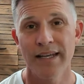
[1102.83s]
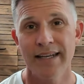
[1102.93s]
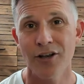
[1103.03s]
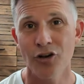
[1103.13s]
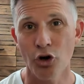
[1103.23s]

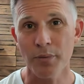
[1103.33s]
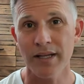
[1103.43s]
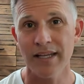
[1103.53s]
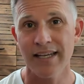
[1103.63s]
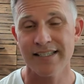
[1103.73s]
Now,
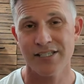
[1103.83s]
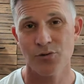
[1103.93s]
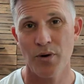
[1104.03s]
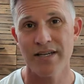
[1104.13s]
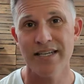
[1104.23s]
normally it's
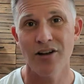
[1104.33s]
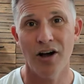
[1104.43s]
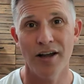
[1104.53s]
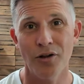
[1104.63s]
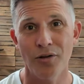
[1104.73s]

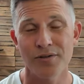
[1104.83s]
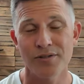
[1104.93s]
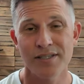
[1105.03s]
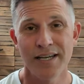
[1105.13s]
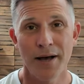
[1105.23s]

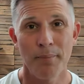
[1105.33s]
$29,